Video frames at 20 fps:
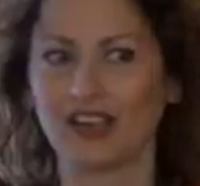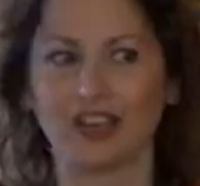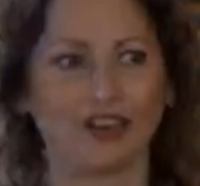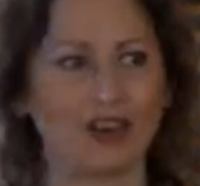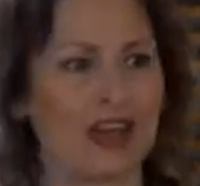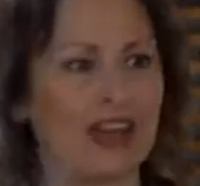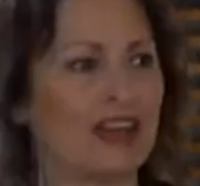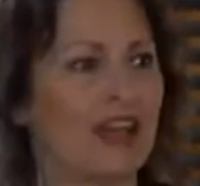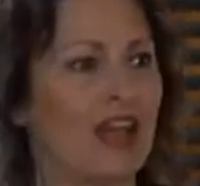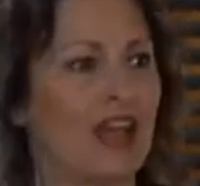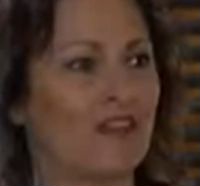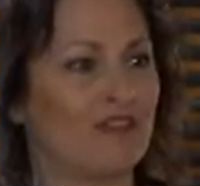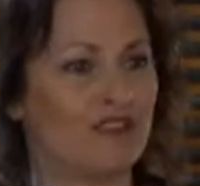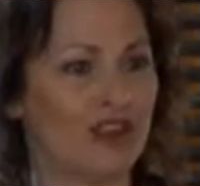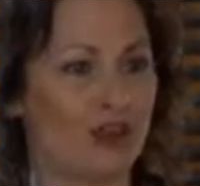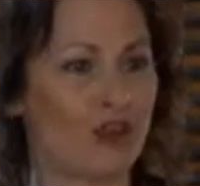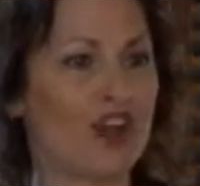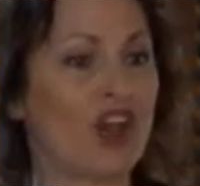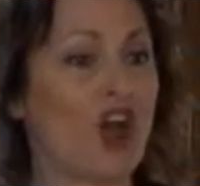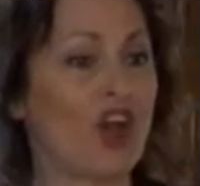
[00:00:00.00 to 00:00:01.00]
All right.
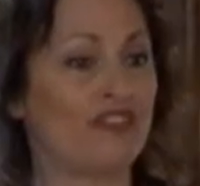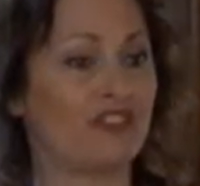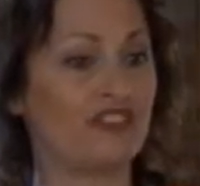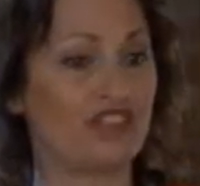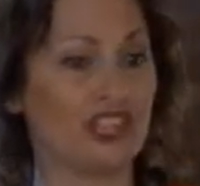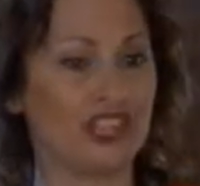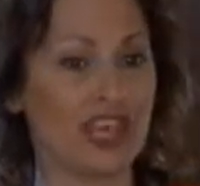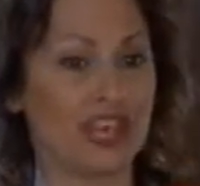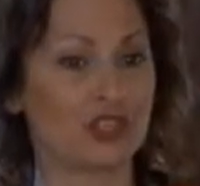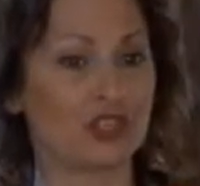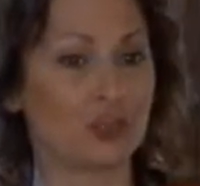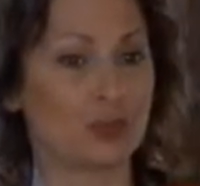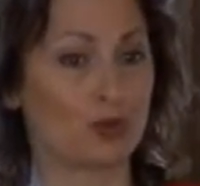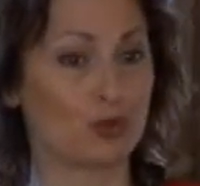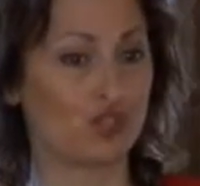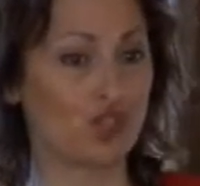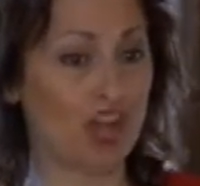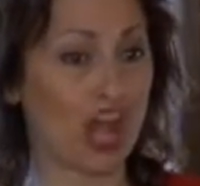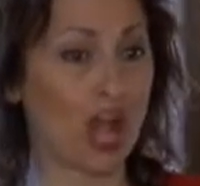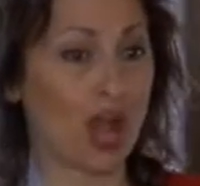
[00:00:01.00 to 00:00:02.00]
Very often you get to
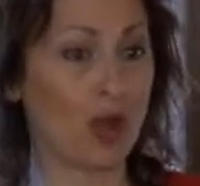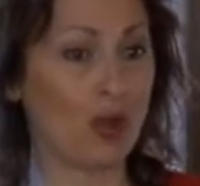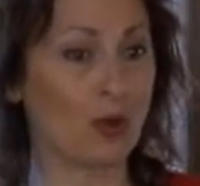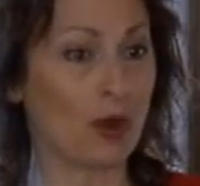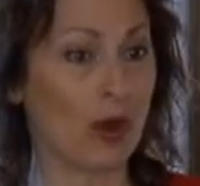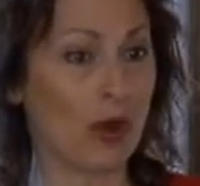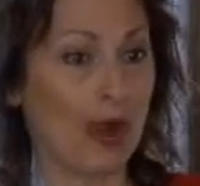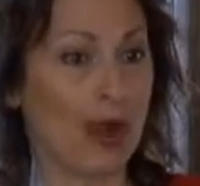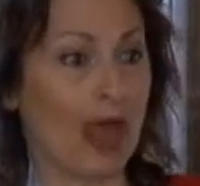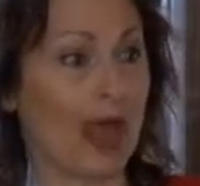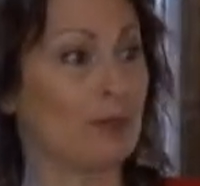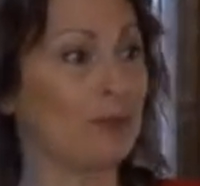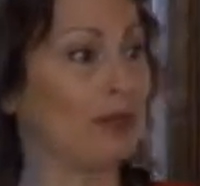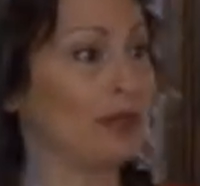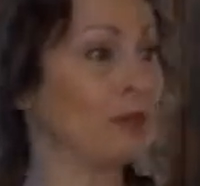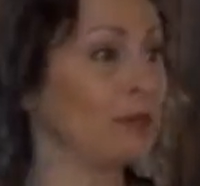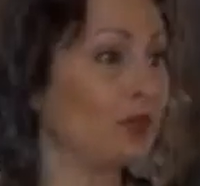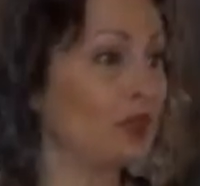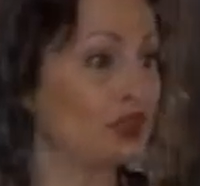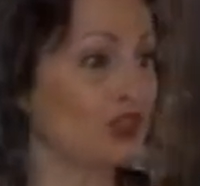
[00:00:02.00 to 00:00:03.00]
a show and
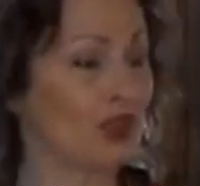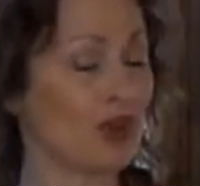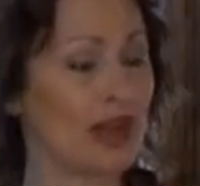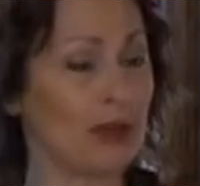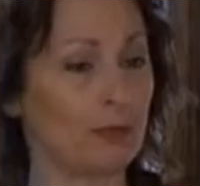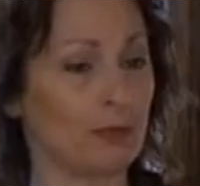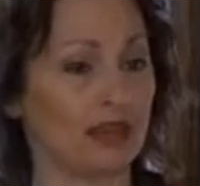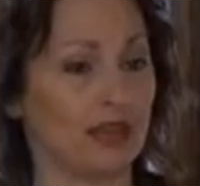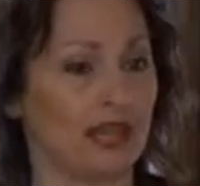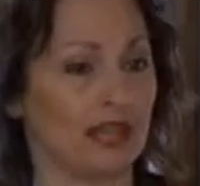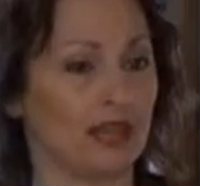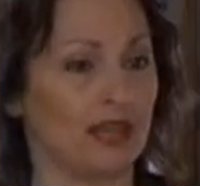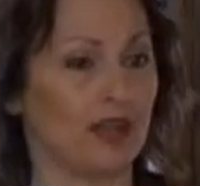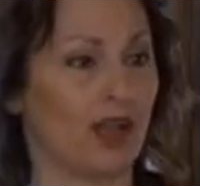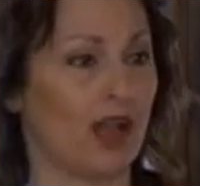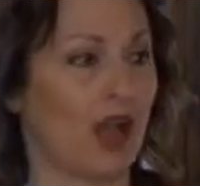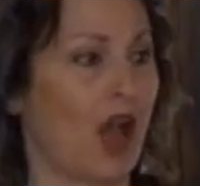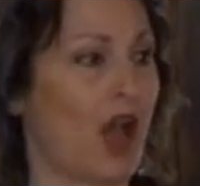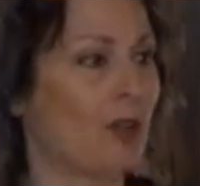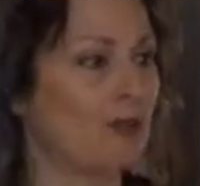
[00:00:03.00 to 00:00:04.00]
people are scrambling.
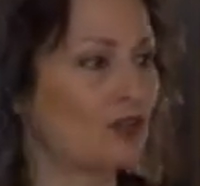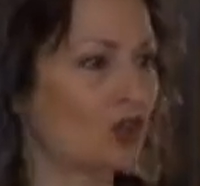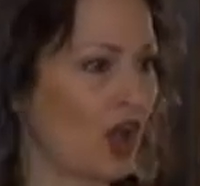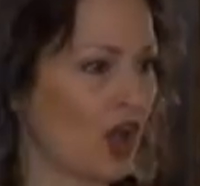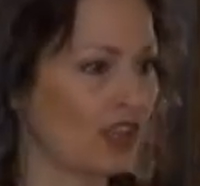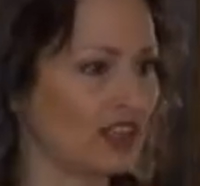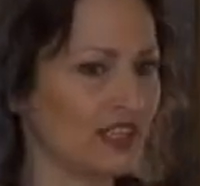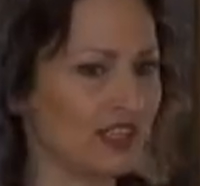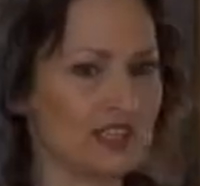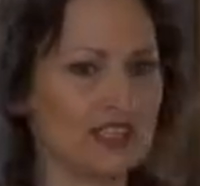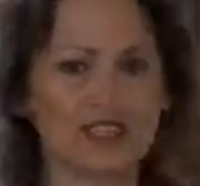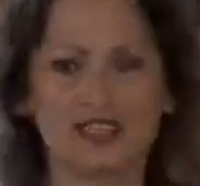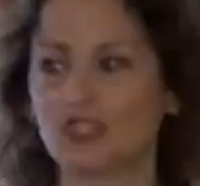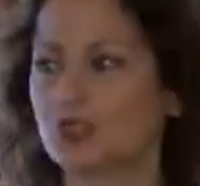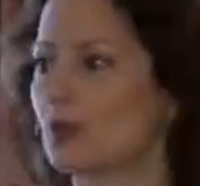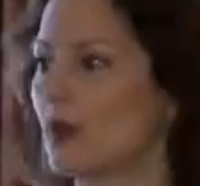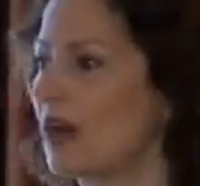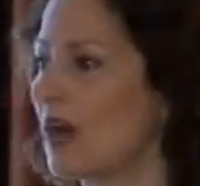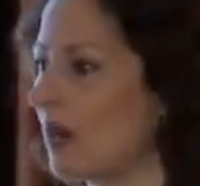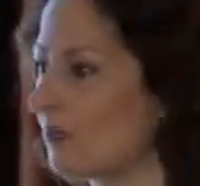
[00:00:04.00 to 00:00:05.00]
I'm talking to
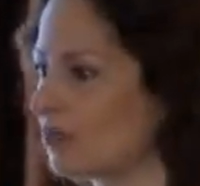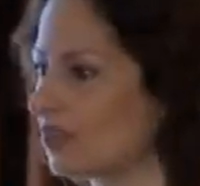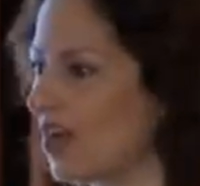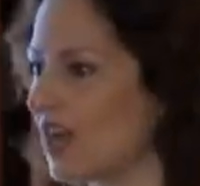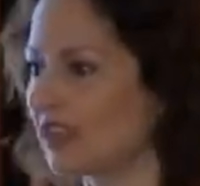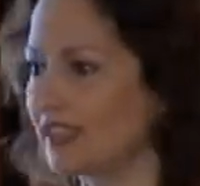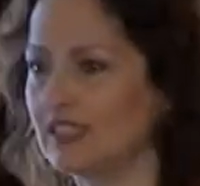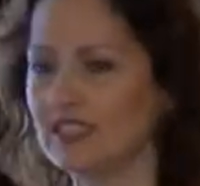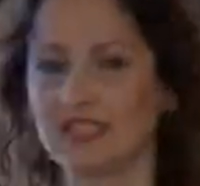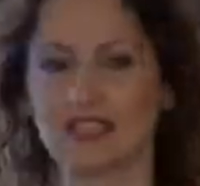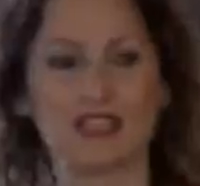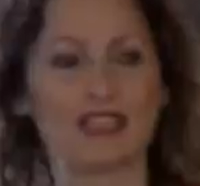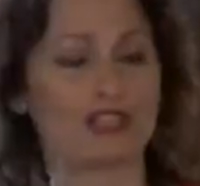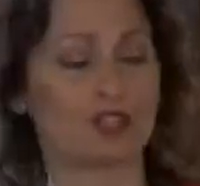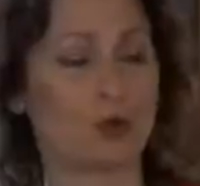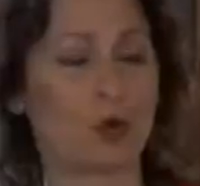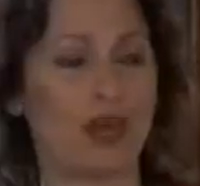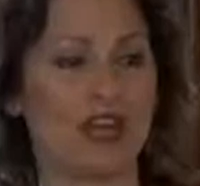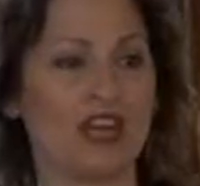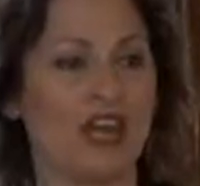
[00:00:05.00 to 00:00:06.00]
this one, I'm talking to
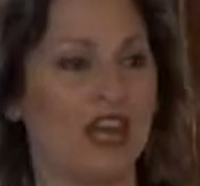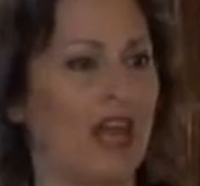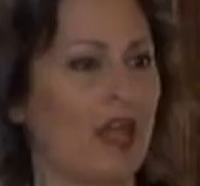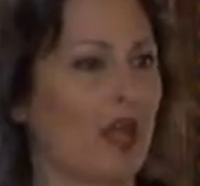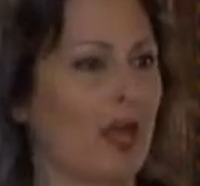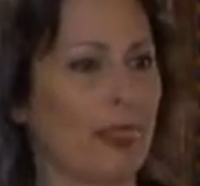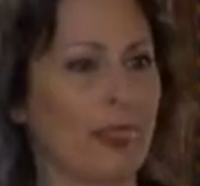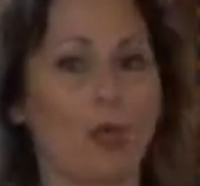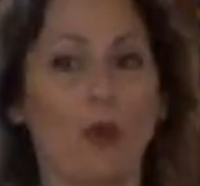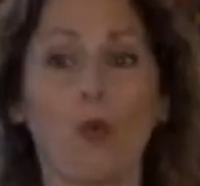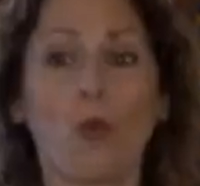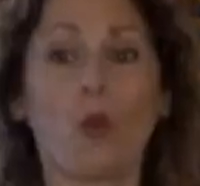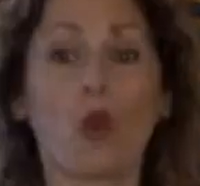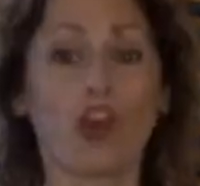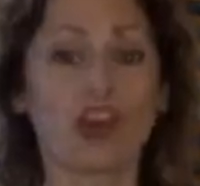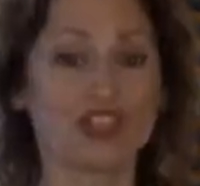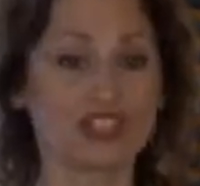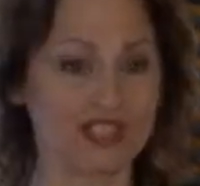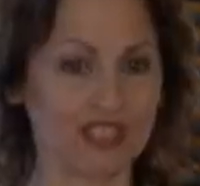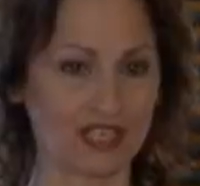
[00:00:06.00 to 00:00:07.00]
this one, the
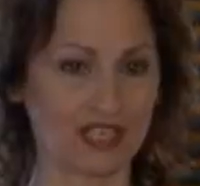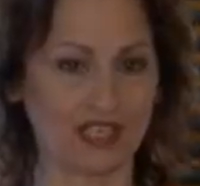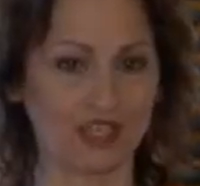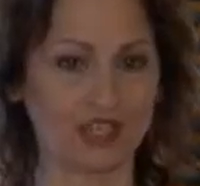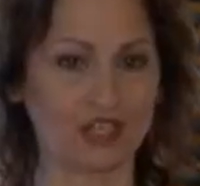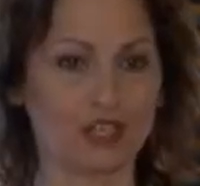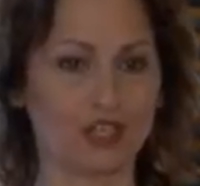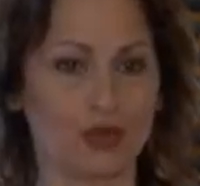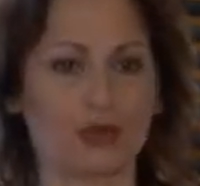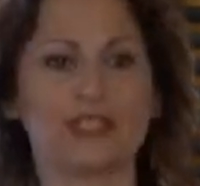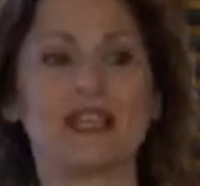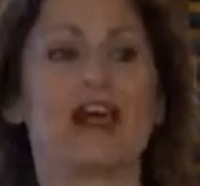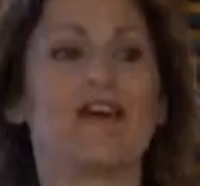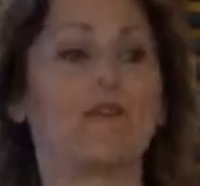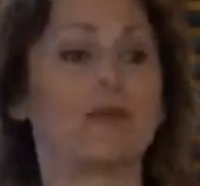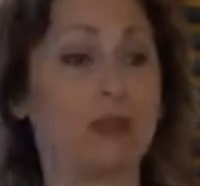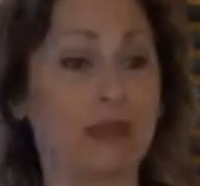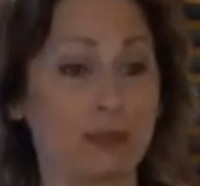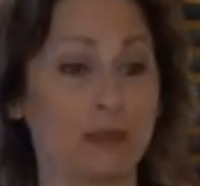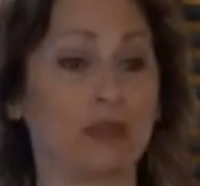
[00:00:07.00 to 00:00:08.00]
worst thing you can do is
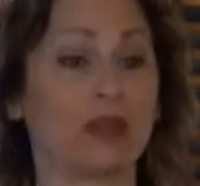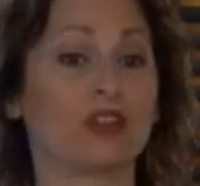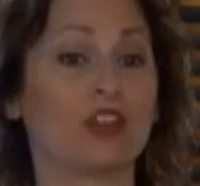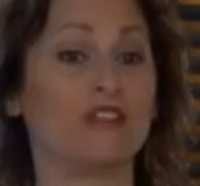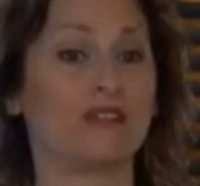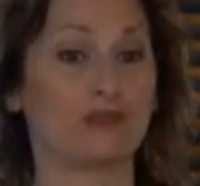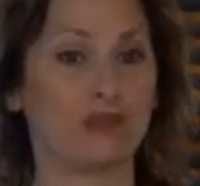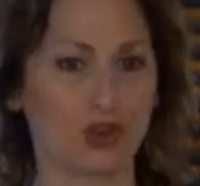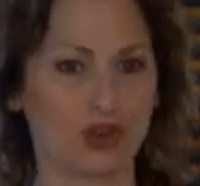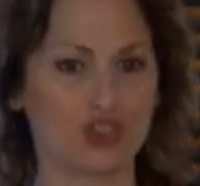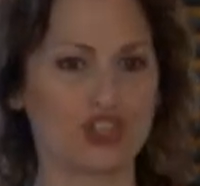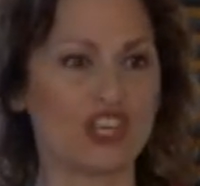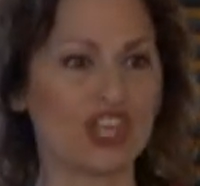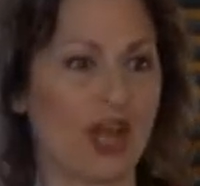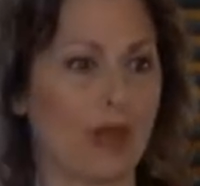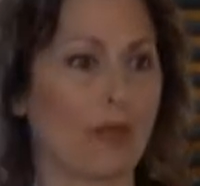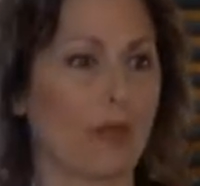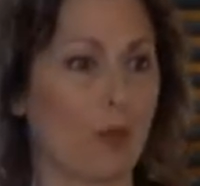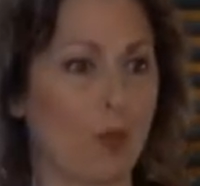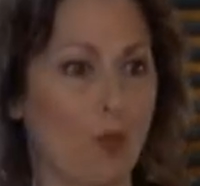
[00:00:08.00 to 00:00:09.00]
have people converging
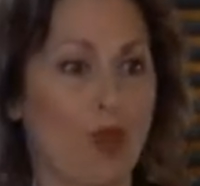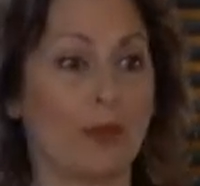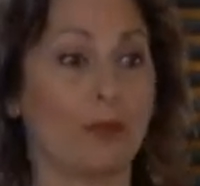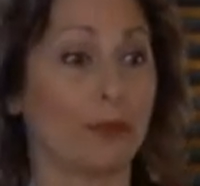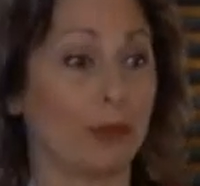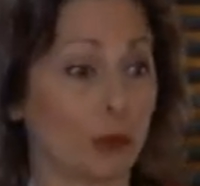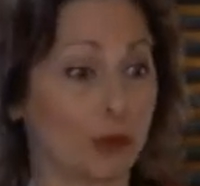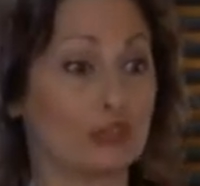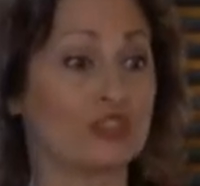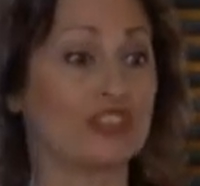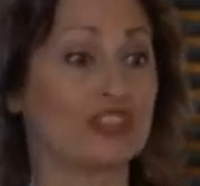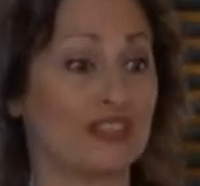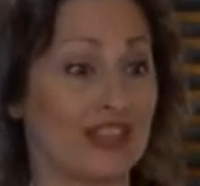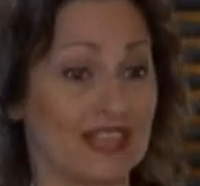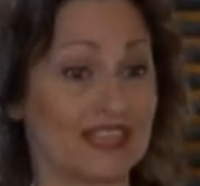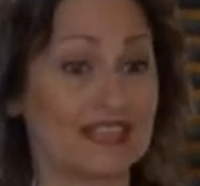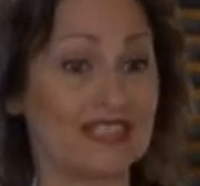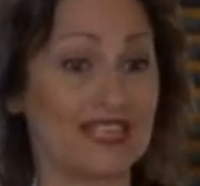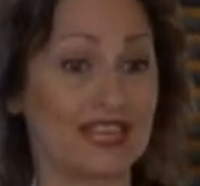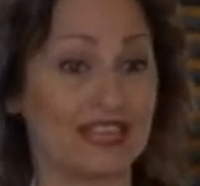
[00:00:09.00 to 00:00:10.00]
on the one person
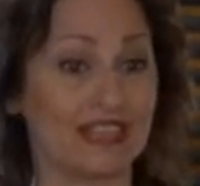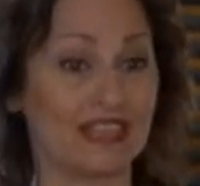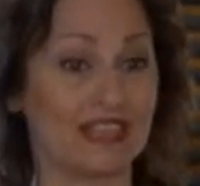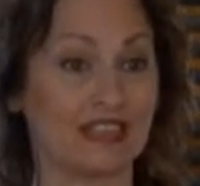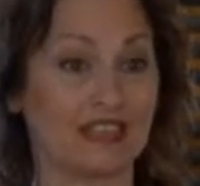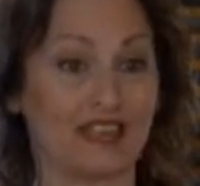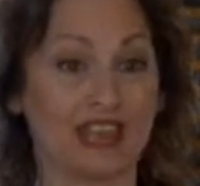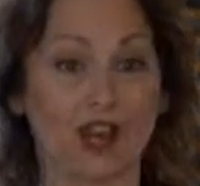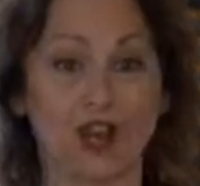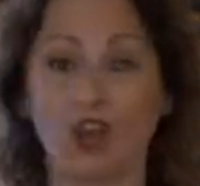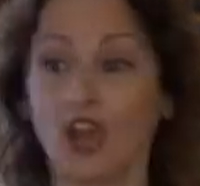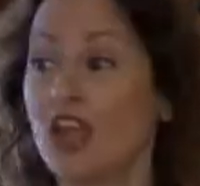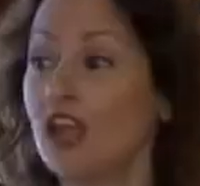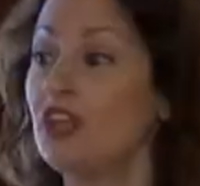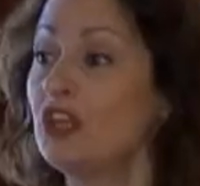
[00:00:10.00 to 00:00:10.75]
that's standing there.